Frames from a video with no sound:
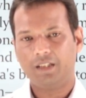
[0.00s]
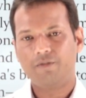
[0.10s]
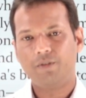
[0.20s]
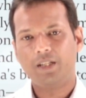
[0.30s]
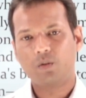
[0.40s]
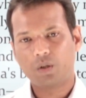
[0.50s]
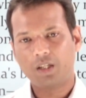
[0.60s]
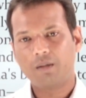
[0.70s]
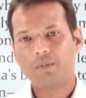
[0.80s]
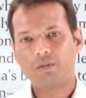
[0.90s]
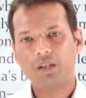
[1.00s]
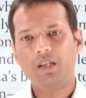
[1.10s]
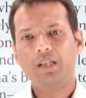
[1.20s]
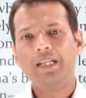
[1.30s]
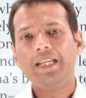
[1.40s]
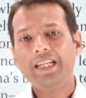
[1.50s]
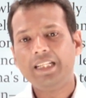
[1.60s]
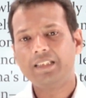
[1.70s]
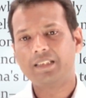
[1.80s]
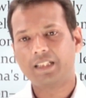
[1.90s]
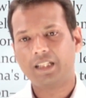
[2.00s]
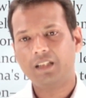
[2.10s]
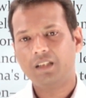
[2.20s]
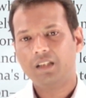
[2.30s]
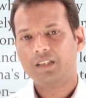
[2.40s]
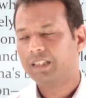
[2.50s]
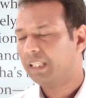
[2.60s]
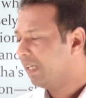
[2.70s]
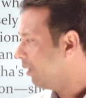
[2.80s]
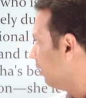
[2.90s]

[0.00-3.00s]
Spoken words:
If we are talking about the Indian setting, then